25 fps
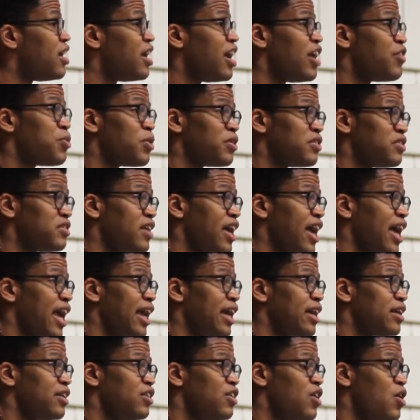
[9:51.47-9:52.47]
If we're
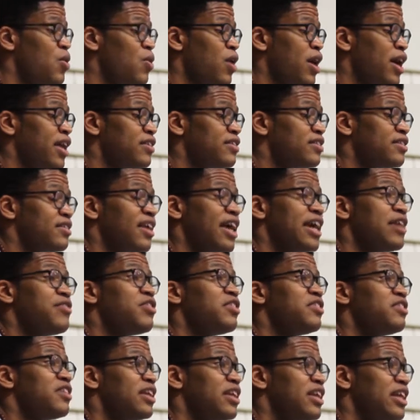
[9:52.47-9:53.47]
saying, you know what,
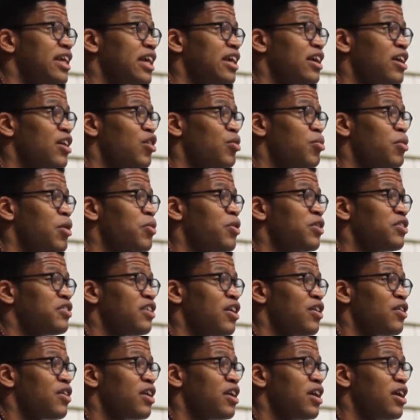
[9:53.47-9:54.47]
slavery is illegal, but we're
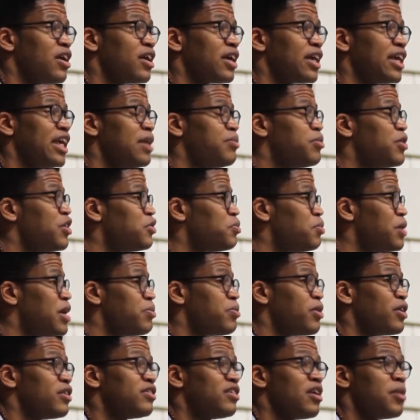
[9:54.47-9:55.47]
still going to keep these
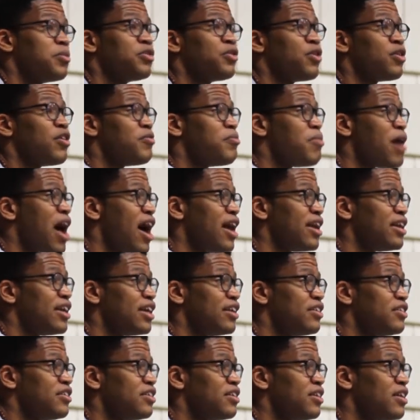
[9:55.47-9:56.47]
people in some sort of
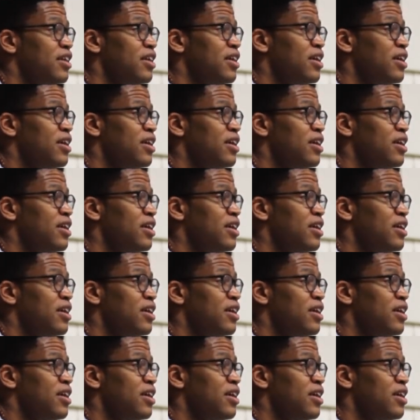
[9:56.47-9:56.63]
bondage.